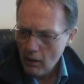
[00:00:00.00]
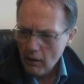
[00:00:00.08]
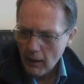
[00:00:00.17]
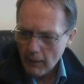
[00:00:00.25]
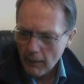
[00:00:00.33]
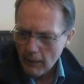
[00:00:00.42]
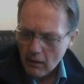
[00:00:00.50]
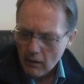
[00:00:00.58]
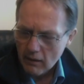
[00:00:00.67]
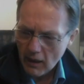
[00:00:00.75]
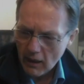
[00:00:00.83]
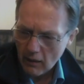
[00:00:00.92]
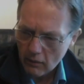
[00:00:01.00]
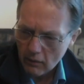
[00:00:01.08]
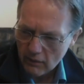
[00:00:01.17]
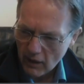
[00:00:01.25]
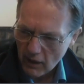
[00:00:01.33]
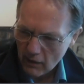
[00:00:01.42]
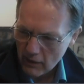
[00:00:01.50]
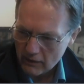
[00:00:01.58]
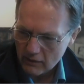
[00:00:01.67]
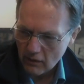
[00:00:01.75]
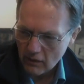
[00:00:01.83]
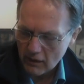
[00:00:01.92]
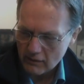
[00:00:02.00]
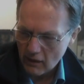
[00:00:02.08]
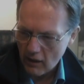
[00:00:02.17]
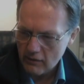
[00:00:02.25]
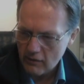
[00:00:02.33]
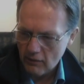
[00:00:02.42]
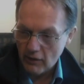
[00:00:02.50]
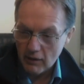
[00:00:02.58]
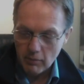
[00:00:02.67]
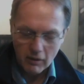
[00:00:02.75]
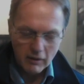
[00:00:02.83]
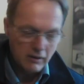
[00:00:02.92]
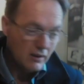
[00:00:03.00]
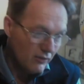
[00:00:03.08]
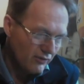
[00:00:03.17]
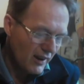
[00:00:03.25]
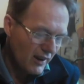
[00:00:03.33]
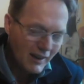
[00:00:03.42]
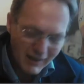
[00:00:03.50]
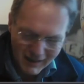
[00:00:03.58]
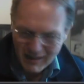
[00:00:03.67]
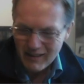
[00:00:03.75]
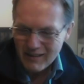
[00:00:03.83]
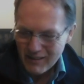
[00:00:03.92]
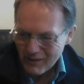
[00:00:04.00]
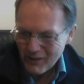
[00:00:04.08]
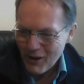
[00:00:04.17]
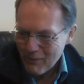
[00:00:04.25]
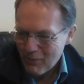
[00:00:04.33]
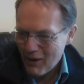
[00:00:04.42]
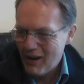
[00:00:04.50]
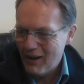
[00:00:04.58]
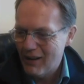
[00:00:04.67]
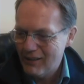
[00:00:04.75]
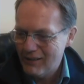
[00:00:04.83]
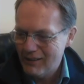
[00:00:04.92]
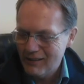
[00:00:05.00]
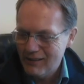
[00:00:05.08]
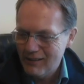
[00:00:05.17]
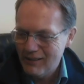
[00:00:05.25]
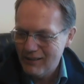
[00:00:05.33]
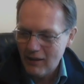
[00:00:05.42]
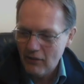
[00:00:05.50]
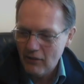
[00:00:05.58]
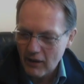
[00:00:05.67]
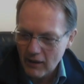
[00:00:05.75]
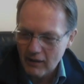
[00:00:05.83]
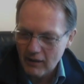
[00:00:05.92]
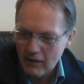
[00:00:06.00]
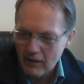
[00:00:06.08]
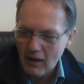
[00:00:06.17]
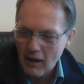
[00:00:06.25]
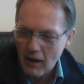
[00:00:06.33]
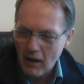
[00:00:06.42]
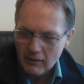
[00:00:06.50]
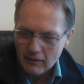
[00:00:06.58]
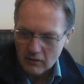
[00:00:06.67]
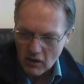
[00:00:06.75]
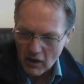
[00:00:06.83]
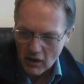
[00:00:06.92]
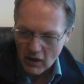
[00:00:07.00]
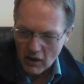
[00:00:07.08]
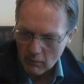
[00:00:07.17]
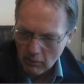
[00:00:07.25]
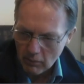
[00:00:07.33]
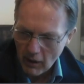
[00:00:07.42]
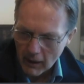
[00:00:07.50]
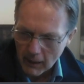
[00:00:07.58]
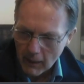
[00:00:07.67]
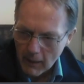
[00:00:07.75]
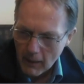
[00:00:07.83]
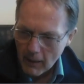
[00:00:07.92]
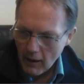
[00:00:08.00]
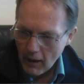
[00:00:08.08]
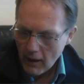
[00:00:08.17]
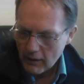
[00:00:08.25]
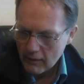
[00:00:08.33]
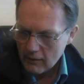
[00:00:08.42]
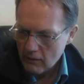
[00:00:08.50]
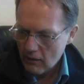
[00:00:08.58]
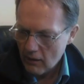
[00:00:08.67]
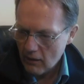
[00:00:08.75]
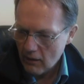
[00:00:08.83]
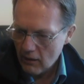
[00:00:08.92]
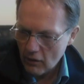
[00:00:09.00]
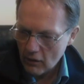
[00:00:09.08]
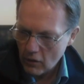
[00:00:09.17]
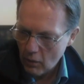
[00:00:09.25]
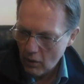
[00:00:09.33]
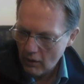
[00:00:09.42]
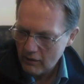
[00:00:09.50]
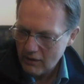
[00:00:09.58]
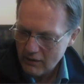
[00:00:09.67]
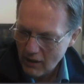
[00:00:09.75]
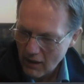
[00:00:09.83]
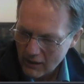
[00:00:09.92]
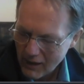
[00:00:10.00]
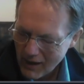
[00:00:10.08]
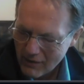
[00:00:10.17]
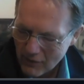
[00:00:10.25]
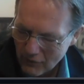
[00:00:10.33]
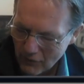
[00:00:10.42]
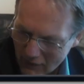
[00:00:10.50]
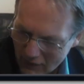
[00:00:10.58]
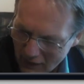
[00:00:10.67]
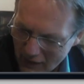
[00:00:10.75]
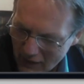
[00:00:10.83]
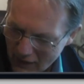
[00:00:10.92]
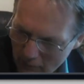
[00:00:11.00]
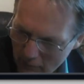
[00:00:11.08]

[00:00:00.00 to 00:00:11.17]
Yeah. Now it's 130 points. It's fairly easy, no-brainer to say that it's a genuine break. And I've got an equality target at the very least.